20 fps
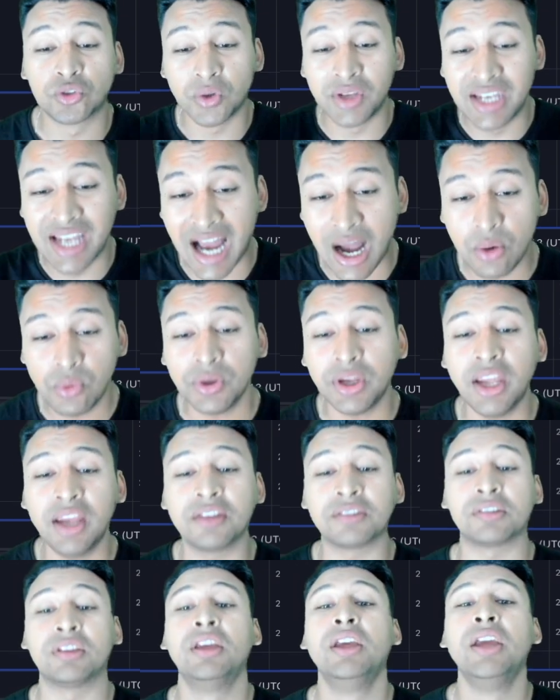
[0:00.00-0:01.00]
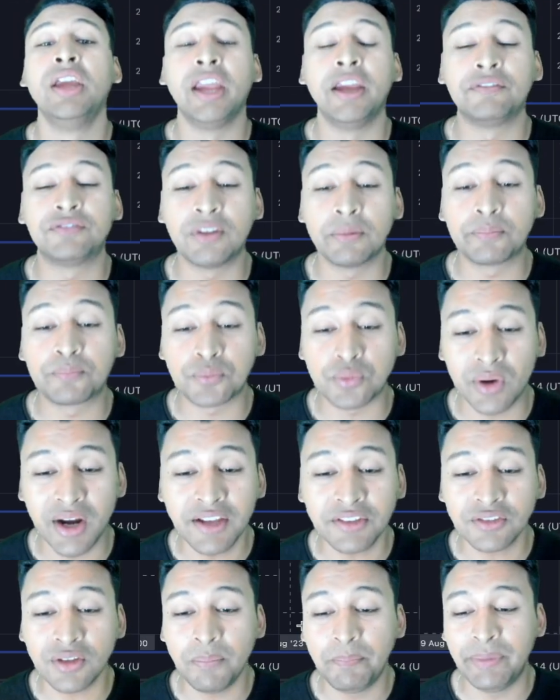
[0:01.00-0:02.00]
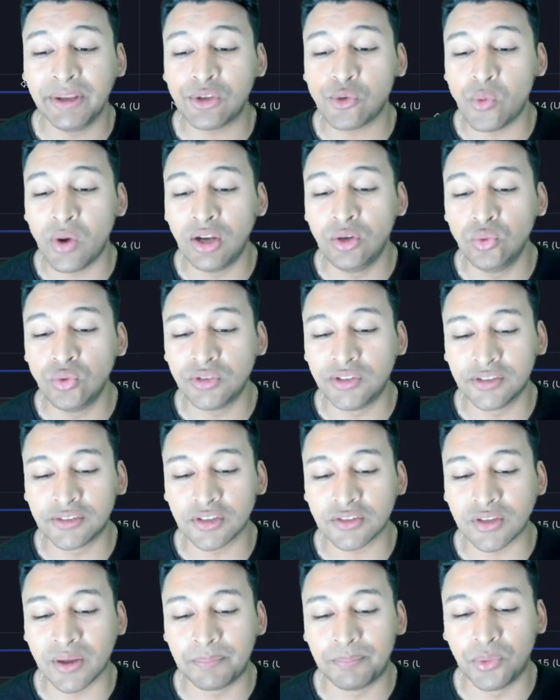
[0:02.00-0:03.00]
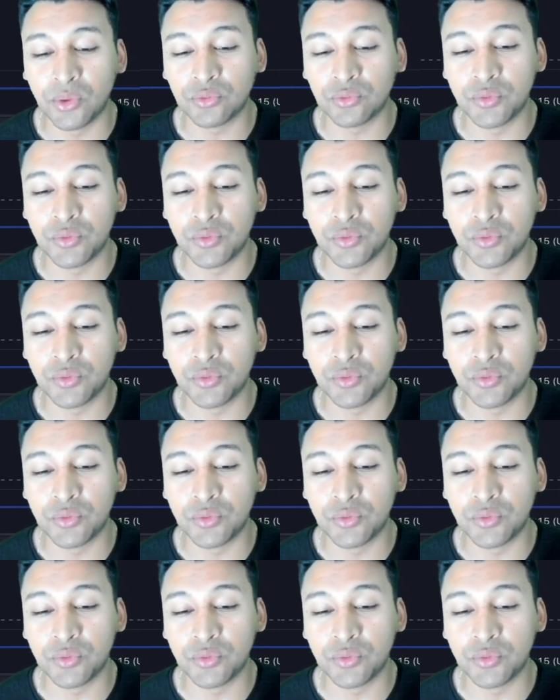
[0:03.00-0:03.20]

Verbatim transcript: So in our case, if the price of Bitcoin loses the support